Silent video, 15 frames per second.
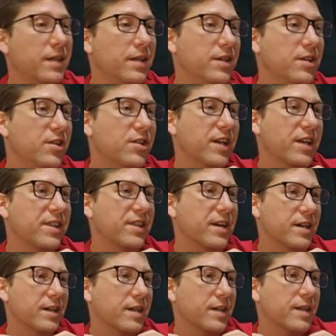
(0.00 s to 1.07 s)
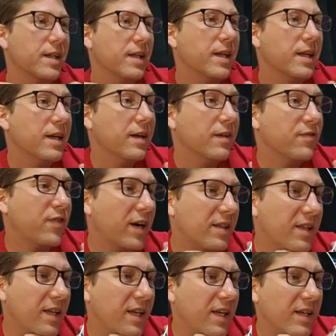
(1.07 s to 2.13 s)
You'll get there.
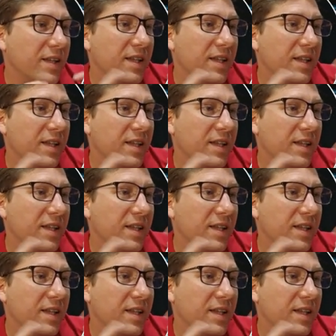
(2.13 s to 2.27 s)
Finally,